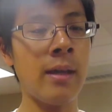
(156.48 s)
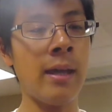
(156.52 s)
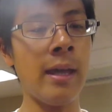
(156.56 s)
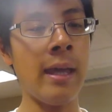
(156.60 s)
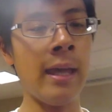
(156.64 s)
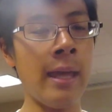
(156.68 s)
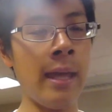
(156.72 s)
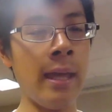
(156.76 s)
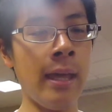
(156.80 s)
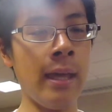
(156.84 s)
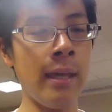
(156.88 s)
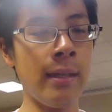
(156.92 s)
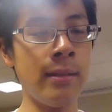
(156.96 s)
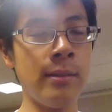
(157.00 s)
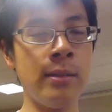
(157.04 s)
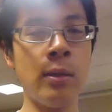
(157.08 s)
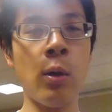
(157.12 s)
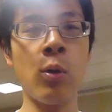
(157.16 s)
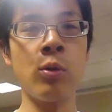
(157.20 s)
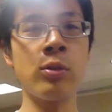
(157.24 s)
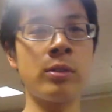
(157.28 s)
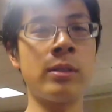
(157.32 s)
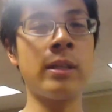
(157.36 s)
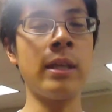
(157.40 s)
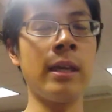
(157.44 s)
And
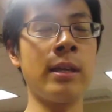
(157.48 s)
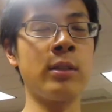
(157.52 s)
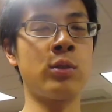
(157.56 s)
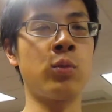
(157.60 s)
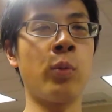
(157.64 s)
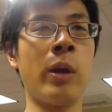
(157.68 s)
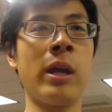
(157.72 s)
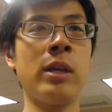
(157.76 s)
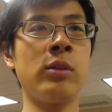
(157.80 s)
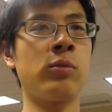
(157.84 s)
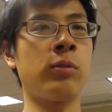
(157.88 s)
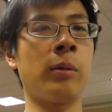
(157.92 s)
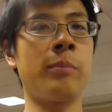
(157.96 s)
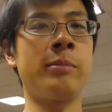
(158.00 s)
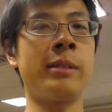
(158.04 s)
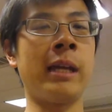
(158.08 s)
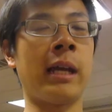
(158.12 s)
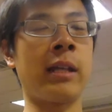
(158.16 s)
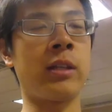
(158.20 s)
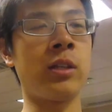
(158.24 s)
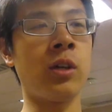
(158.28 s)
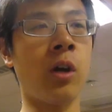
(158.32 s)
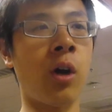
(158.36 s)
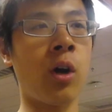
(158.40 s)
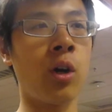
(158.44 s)
those things range from
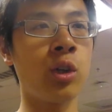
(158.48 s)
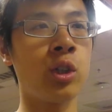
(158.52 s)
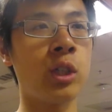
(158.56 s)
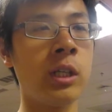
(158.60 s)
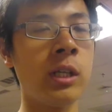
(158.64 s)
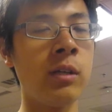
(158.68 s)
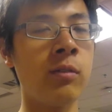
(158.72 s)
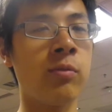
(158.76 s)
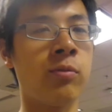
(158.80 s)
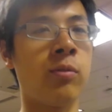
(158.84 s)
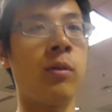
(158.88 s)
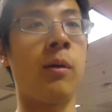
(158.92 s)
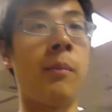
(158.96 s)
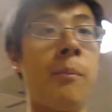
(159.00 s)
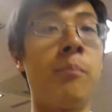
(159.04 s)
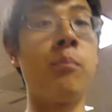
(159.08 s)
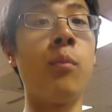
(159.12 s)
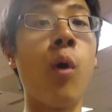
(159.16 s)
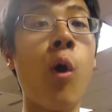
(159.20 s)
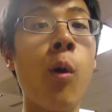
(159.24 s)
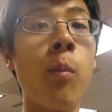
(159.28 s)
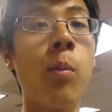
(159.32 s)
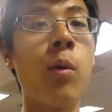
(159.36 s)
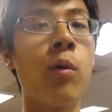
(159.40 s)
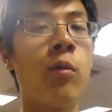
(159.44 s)
technology, from
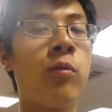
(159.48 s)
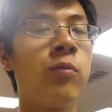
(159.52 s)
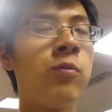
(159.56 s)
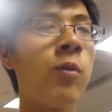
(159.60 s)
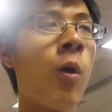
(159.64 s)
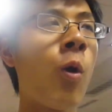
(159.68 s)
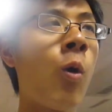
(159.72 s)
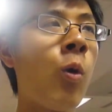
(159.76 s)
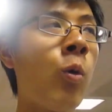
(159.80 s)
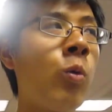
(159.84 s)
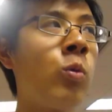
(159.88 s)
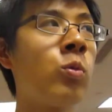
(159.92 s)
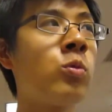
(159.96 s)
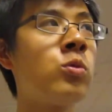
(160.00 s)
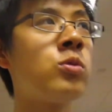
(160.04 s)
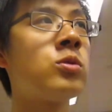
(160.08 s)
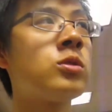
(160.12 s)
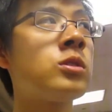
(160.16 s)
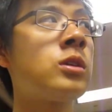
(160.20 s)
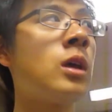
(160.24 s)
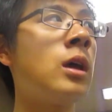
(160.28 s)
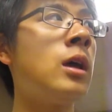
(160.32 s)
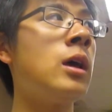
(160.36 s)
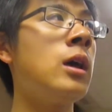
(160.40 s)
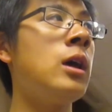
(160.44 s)
mobile
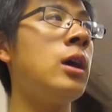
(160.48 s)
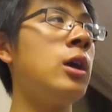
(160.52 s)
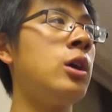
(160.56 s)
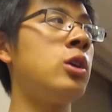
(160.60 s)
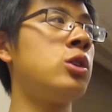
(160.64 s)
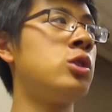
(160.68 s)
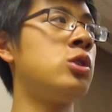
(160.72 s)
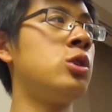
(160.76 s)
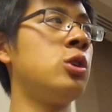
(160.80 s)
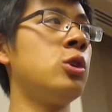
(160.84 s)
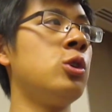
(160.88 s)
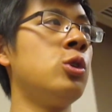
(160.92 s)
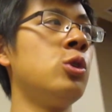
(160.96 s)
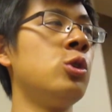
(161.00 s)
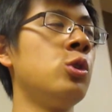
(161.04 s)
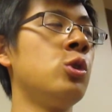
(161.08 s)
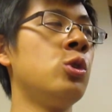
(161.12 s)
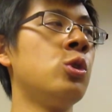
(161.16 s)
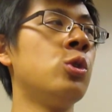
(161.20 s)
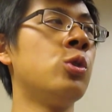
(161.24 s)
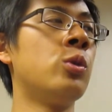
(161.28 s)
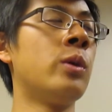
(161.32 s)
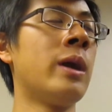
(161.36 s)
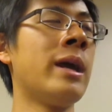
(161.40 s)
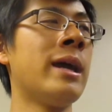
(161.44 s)
phones,
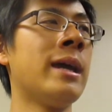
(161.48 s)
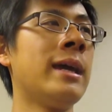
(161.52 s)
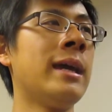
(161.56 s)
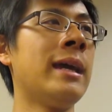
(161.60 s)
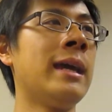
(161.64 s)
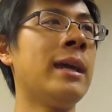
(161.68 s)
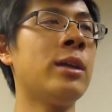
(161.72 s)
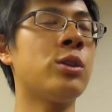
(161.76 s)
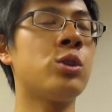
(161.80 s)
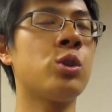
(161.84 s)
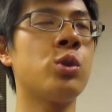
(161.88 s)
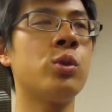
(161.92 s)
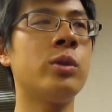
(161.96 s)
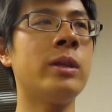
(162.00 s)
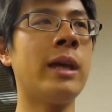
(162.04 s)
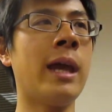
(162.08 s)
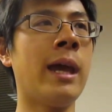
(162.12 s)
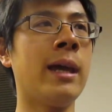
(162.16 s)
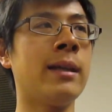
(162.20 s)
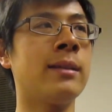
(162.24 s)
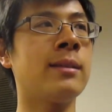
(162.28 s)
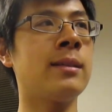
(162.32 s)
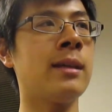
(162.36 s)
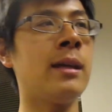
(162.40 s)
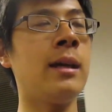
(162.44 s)
to
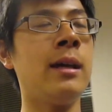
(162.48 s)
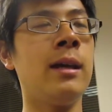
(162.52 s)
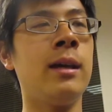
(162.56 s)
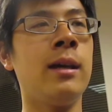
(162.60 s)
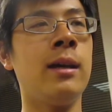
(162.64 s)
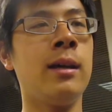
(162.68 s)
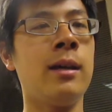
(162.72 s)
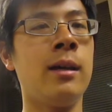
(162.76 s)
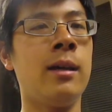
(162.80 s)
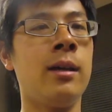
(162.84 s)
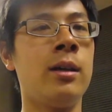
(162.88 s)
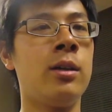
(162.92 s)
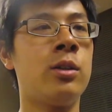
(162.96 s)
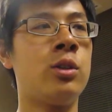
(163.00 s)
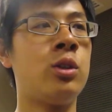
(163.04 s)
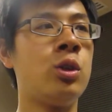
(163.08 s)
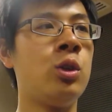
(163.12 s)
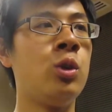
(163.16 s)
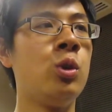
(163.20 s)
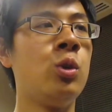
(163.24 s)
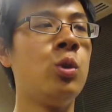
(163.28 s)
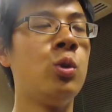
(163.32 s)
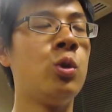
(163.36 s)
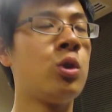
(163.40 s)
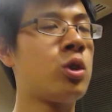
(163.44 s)
internet,
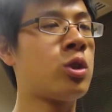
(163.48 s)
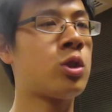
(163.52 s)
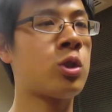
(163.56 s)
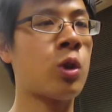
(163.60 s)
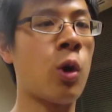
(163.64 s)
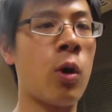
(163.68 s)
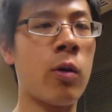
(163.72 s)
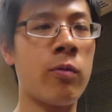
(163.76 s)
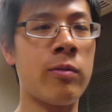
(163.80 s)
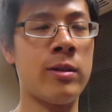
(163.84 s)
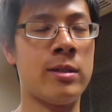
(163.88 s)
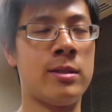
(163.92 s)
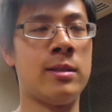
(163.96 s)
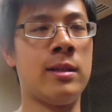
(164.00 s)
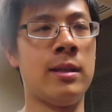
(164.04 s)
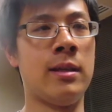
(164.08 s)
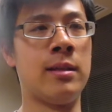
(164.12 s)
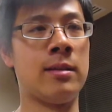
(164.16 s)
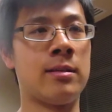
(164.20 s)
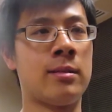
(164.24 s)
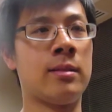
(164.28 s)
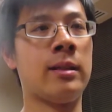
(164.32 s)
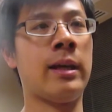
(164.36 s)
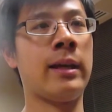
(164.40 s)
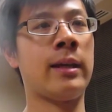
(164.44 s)
to
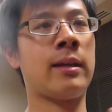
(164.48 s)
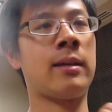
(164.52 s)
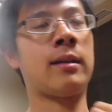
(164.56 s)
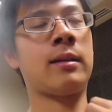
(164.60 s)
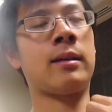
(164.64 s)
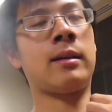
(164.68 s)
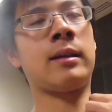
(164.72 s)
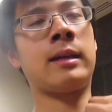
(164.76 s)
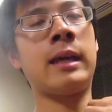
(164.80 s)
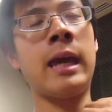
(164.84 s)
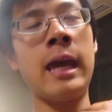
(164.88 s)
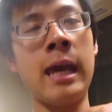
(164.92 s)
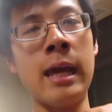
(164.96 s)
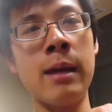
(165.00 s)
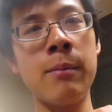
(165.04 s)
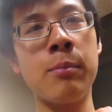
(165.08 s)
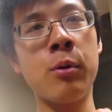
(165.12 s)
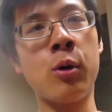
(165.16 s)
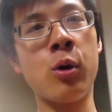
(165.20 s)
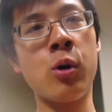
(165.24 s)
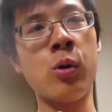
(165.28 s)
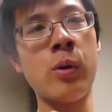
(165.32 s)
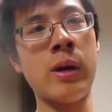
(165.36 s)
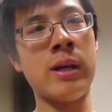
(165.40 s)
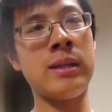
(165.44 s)
services like
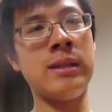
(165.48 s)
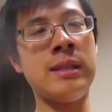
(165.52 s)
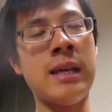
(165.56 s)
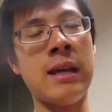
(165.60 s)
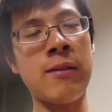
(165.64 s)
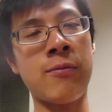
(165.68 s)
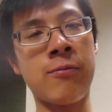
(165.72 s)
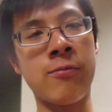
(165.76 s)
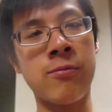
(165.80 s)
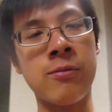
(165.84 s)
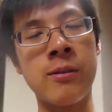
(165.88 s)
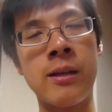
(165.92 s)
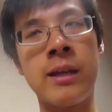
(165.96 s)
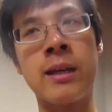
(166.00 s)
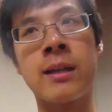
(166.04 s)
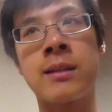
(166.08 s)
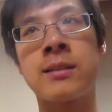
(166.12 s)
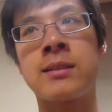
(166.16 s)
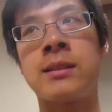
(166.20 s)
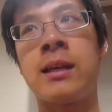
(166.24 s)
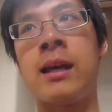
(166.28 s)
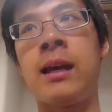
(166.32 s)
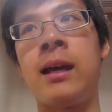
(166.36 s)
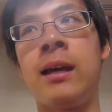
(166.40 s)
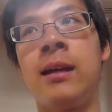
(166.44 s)
cable and
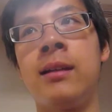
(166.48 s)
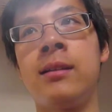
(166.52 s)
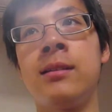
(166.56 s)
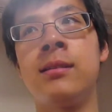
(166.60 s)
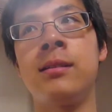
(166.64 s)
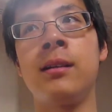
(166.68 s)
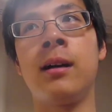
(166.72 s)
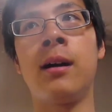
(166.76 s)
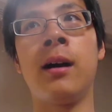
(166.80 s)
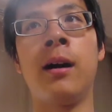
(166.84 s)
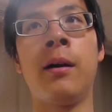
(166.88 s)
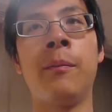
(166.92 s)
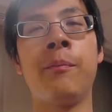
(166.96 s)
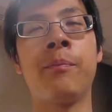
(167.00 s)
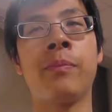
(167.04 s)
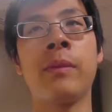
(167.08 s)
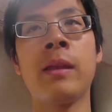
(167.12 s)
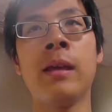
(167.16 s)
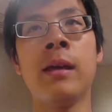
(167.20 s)
Netflix. And um,